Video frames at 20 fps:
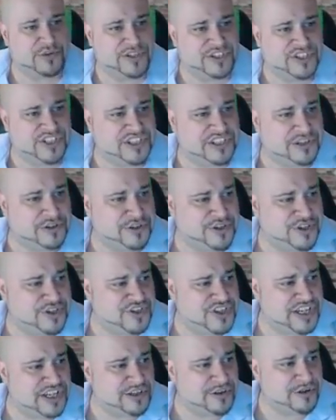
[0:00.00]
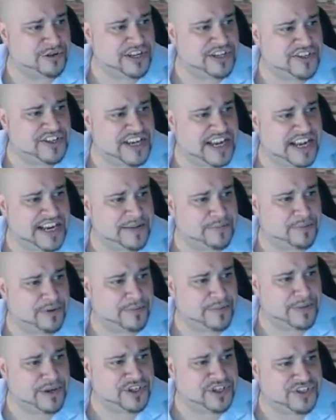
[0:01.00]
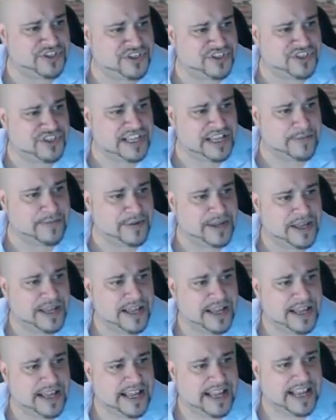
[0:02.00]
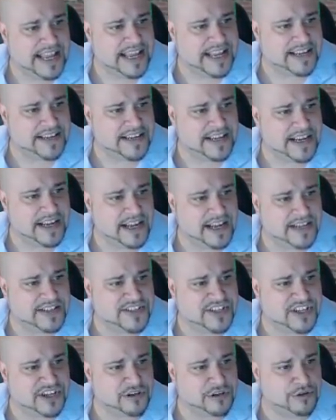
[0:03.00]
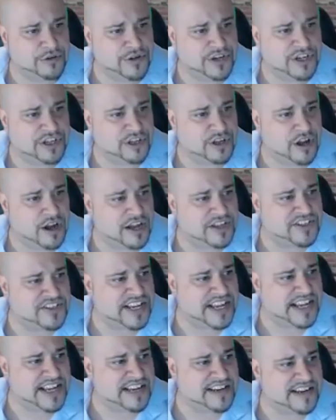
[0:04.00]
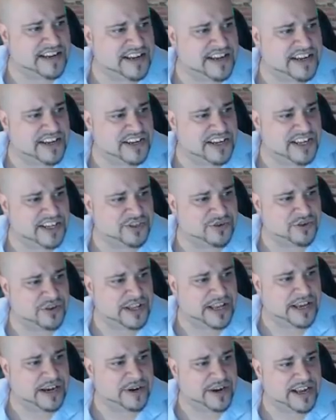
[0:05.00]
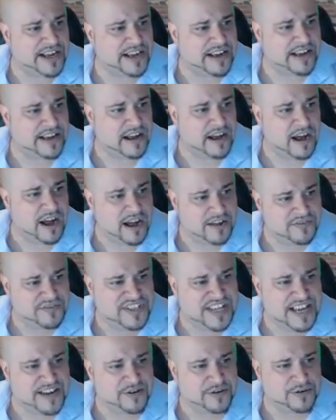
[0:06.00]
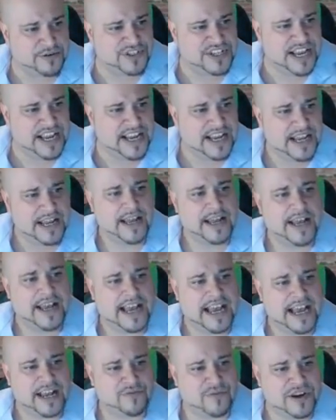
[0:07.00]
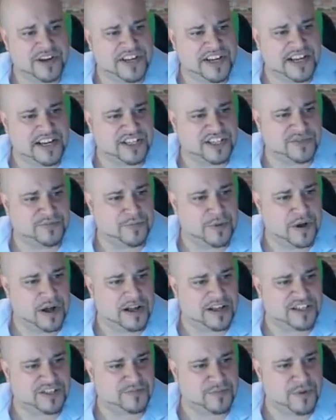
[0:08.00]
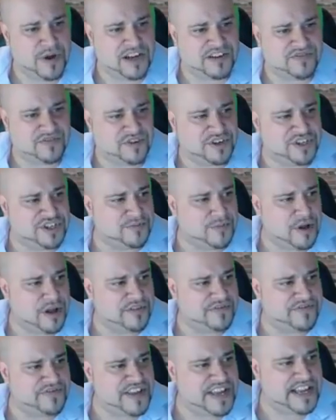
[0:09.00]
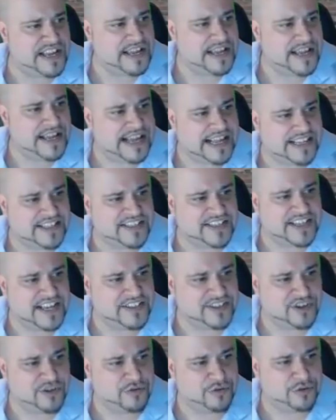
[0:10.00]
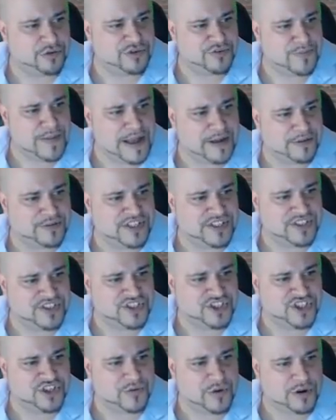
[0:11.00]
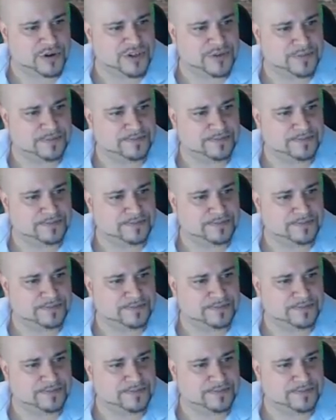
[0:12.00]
solutions, including to getting permission to sleep in a secluded lot in an industrial area of San Jose and renting a spot for a small fee in Santa Cruz Mountains, she wrote.